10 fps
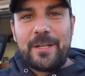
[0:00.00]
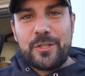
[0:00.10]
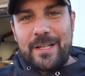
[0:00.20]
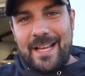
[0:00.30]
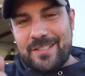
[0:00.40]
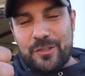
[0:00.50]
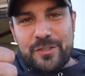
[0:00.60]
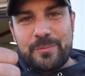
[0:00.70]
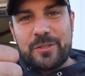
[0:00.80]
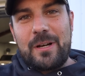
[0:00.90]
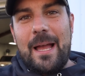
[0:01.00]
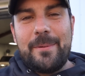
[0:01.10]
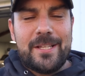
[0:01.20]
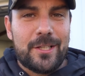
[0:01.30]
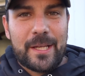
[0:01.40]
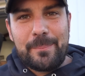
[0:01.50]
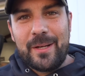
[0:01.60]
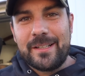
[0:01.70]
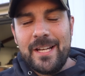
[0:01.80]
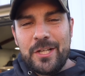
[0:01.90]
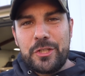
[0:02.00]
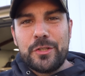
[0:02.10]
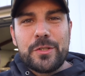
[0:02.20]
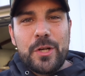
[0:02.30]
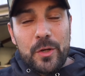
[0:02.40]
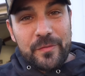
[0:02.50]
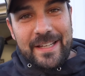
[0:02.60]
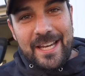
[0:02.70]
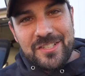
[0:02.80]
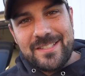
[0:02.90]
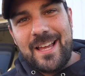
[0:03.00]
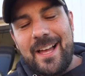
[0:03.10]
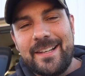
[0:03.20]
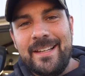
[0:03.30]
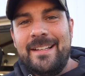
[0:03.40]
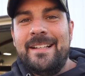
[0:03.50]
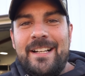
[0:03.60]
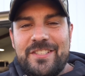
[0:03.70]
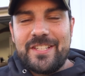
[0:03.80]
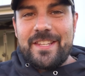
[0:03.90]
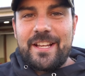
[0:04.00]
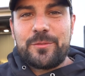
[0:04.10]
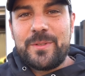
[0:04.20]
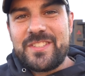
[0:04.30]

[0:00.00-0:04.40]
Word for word: Make sure you guys are subscribed, hit the like button, turn your notifications on. See you in the next one.